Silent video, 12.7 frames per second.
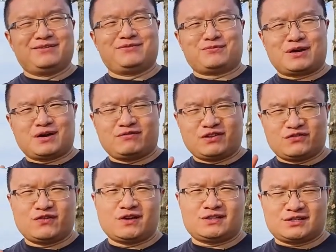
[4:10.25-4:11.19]
one of the
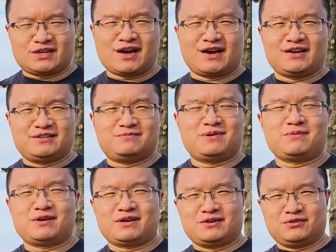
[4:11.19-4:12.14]
first signs
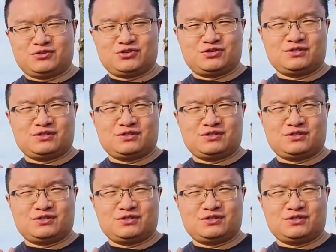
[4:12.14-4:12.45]
people are going to